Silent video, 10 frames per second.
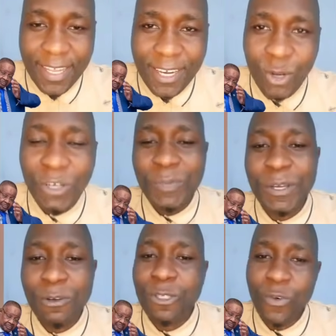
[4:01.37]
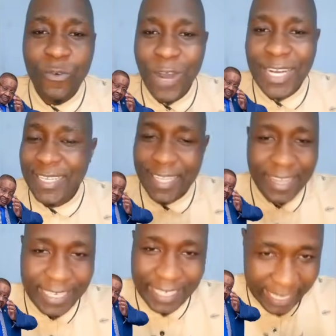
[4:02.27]
not because of what they
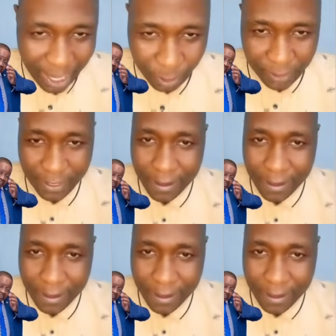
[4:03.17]
take out.